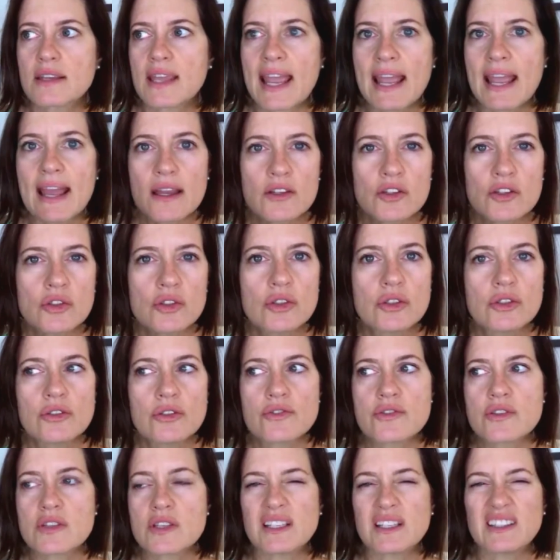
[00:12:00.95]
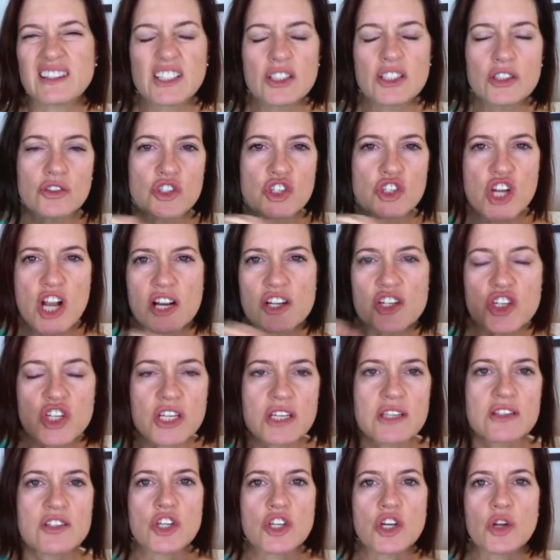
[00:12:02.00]
candles, little
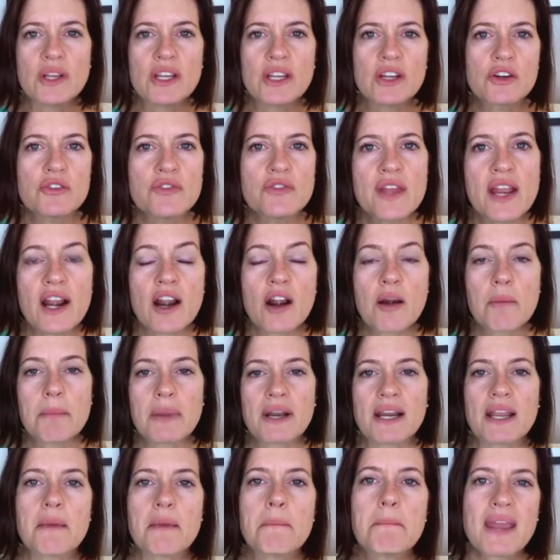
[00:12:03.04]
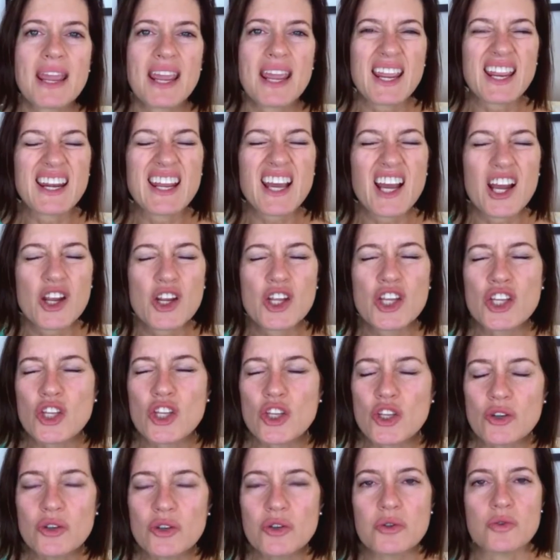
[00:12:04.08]
tchotchkes, you know, here and there, but it made a
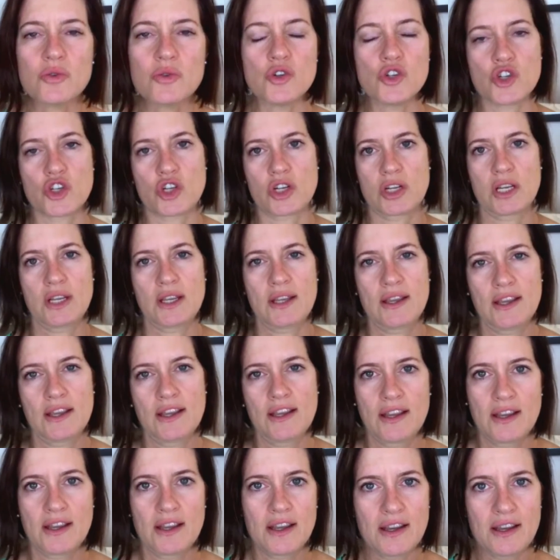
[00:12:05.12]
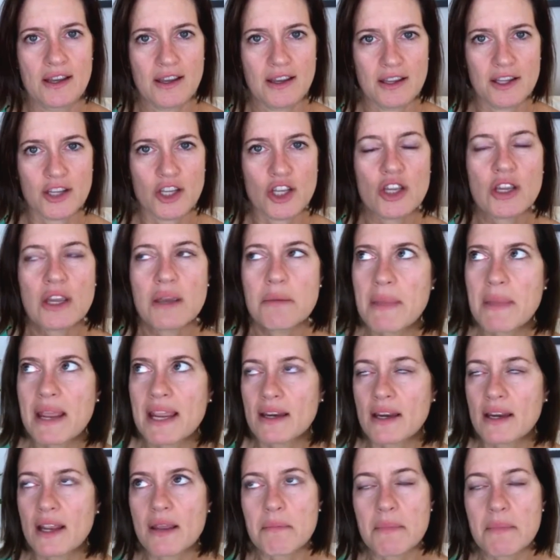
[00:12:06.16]
huge, it
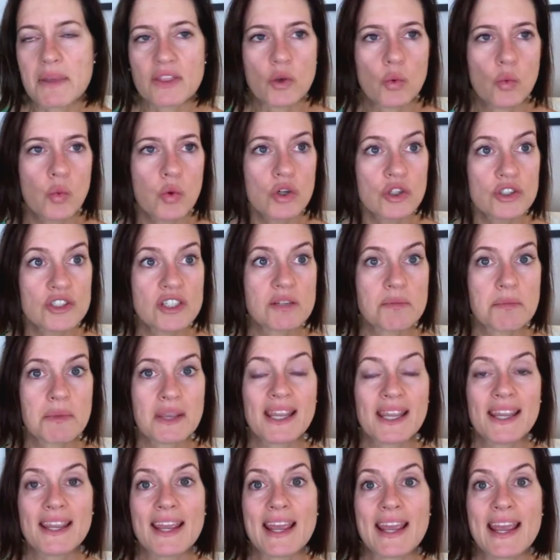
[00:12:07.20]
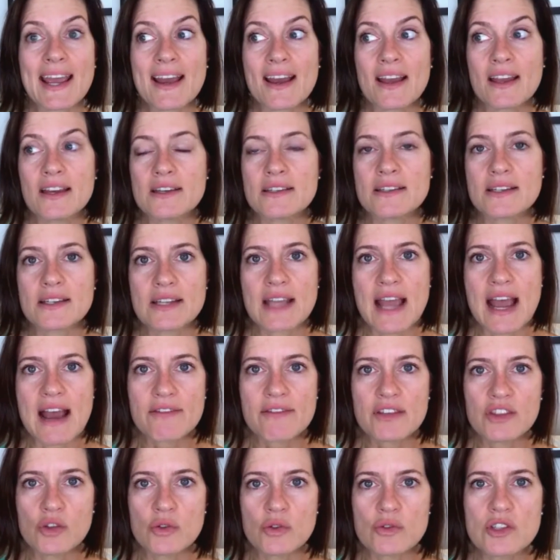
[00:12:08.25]
meant the world to me, and
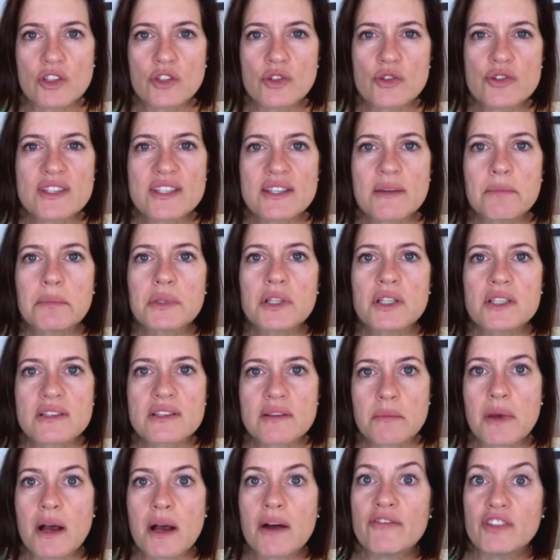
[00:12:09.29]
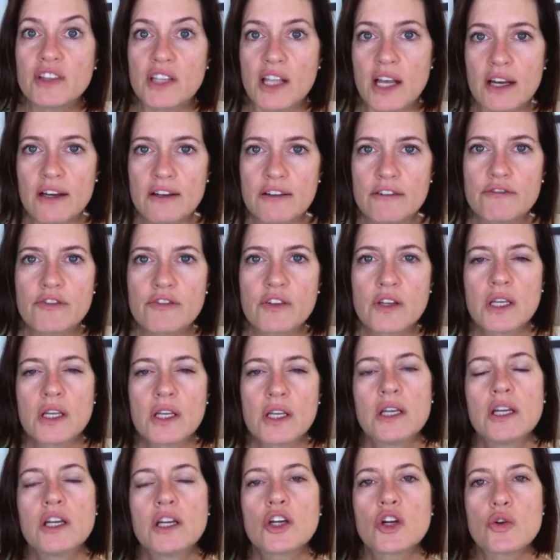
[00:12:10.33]
having those little symbolism of love
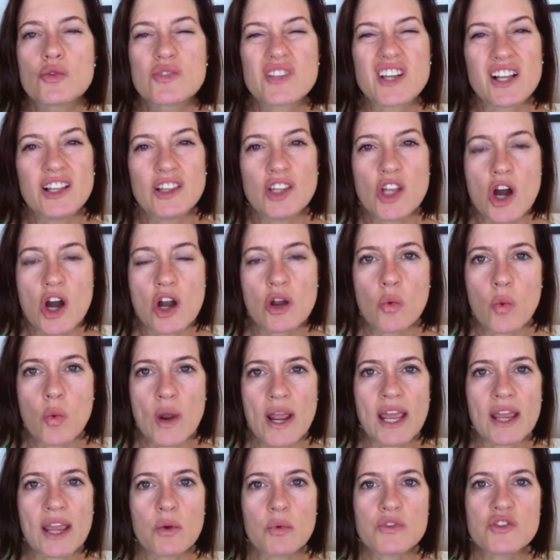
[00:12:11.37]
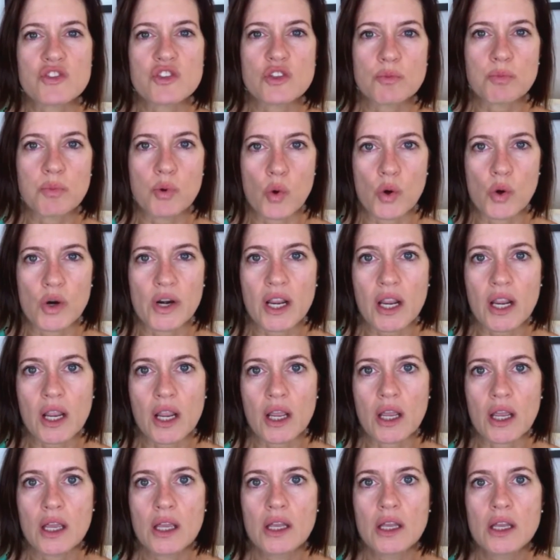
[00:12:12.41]
goes a long way with
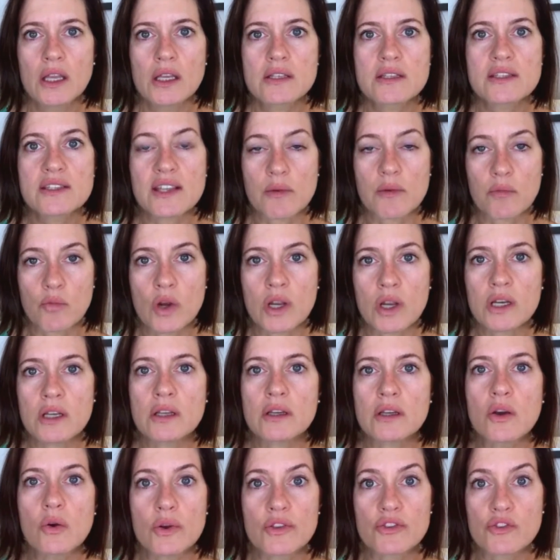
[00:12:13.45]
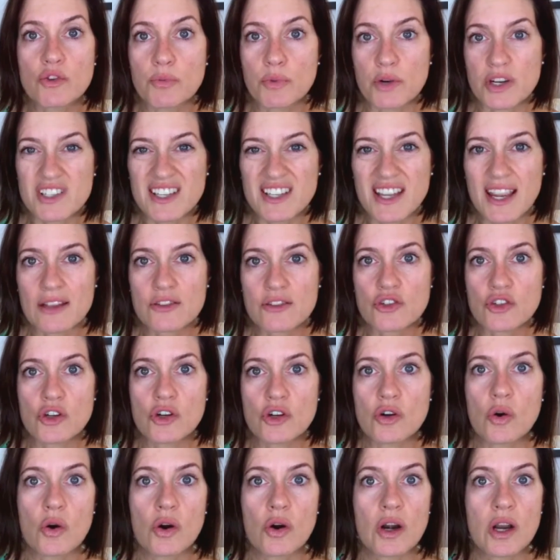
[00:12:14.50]
supporting someone going through breast cancer
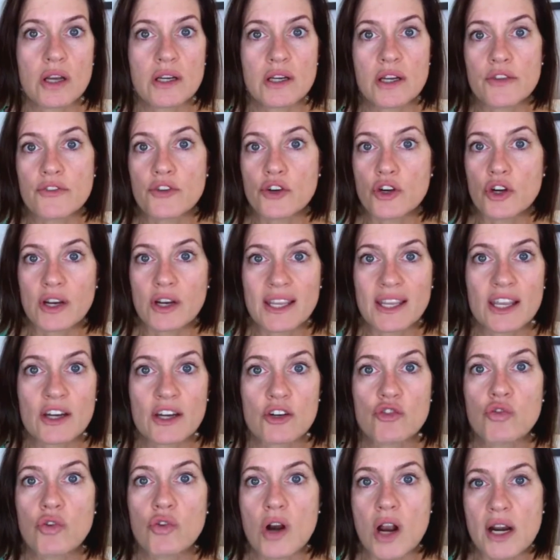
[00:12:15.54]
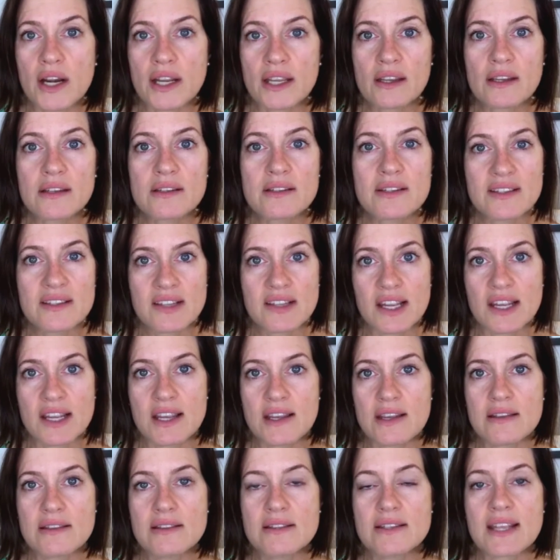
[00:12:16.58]
or another, again, chronic
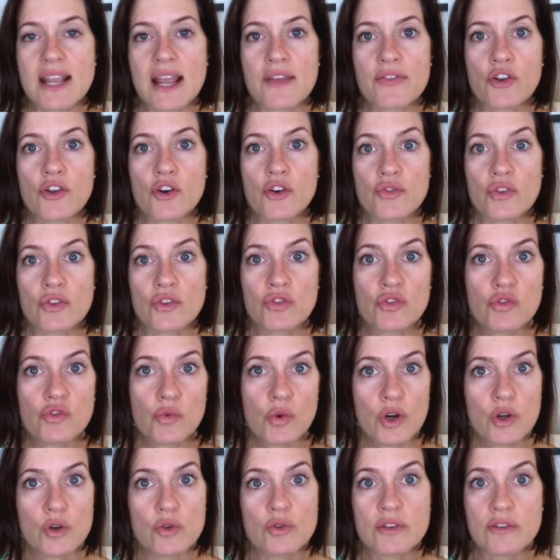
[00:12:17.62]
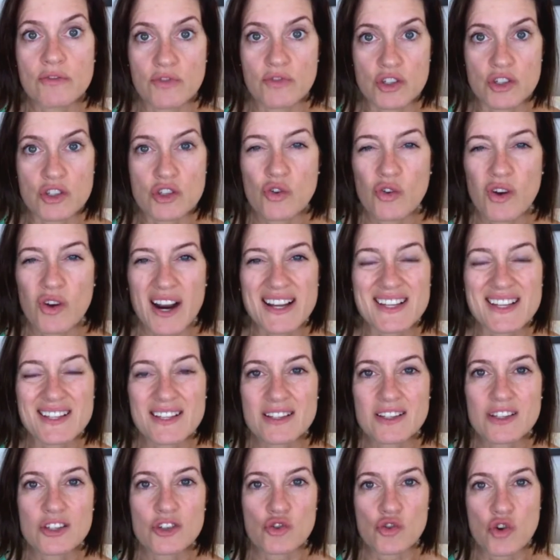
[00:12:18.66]
disease, and they're in the throes of this
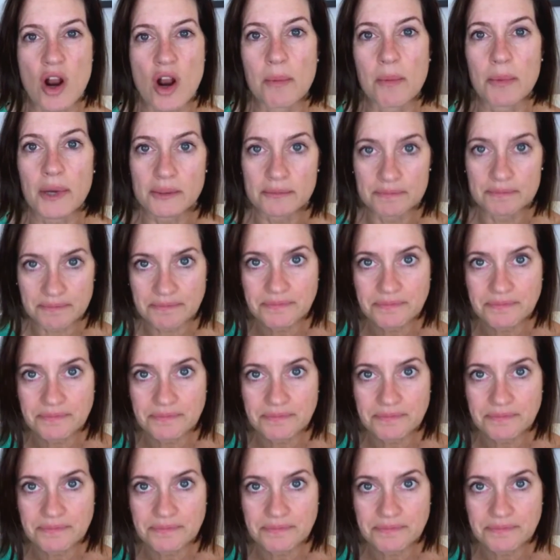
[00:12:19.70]
crisis and trauma.